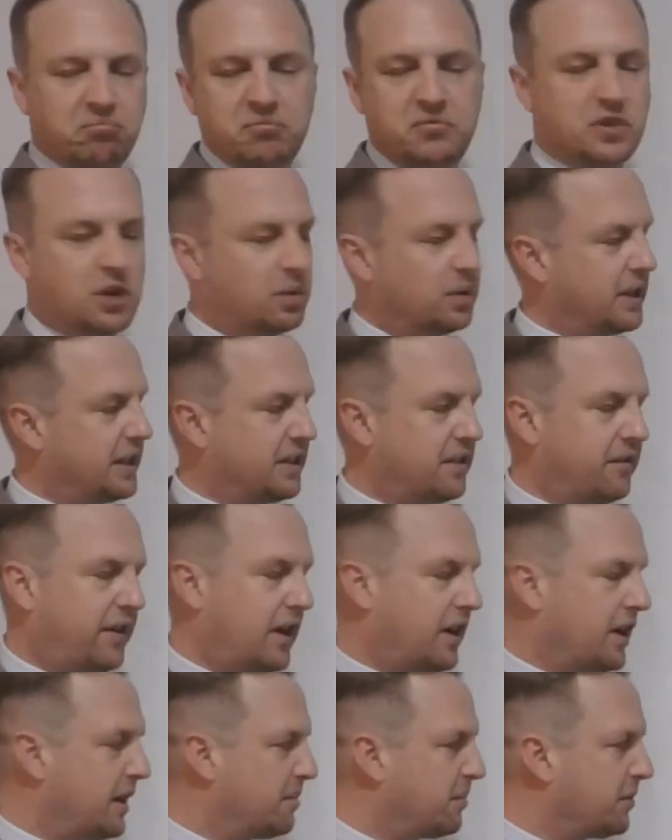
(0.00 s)
Don't let the
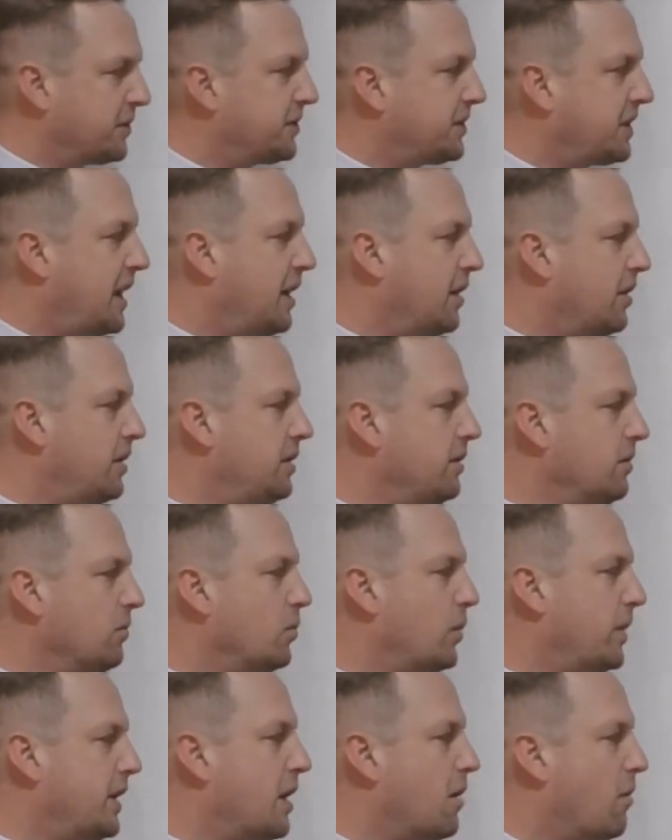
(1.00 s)
variable scare you.
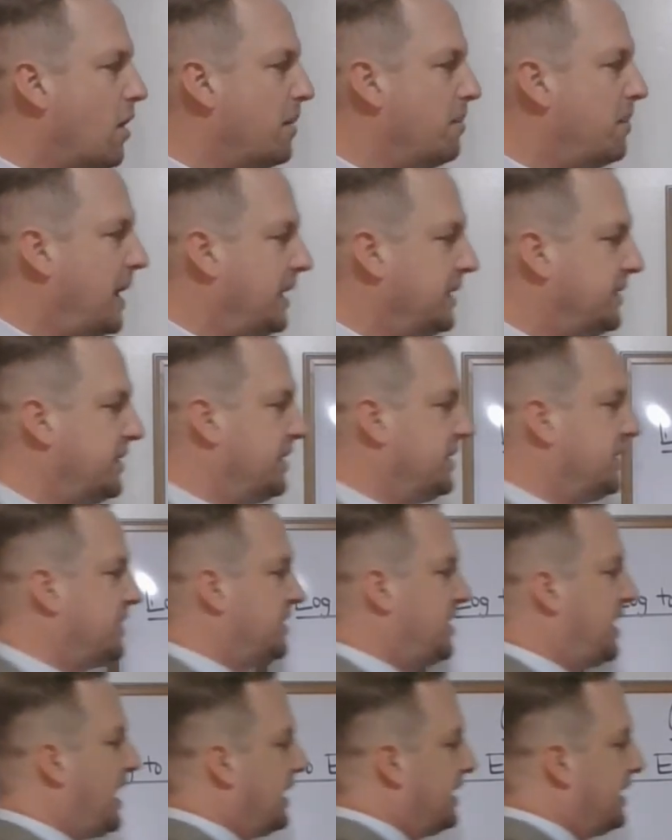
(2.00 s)
We know our base is 10